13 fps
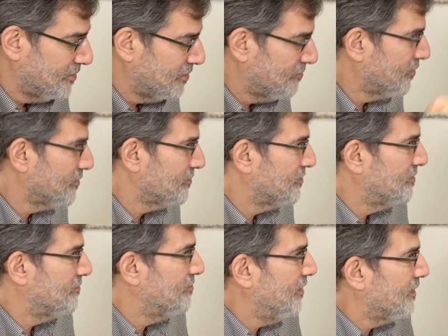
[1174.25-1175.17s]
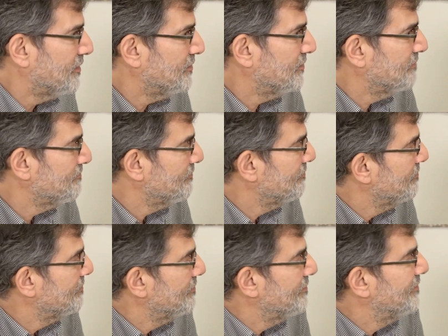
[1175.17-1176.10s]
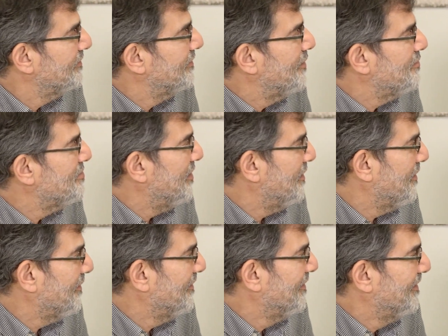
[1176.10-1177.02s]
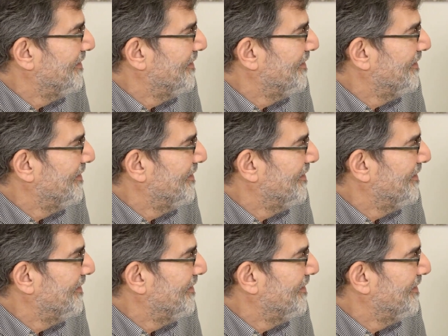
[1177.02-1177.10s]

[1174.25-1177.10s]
a version of this. So there.